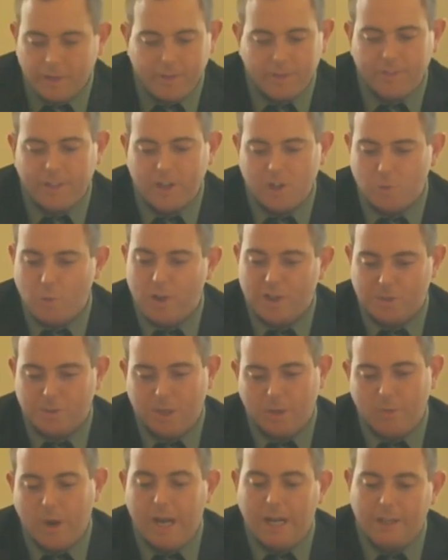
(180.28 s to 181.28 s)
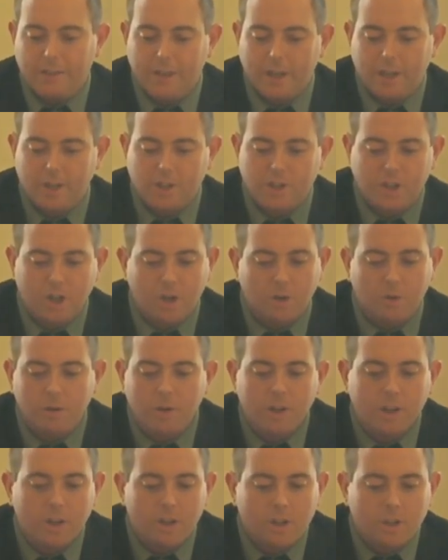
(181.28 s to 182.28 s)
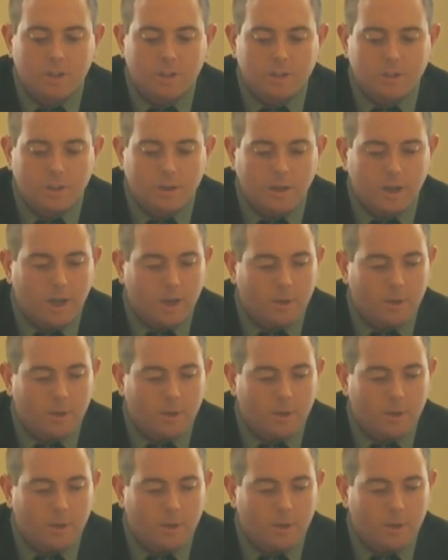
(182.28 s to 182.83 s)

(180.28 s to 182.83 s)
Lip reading: But I think they just want something in writing they can show. So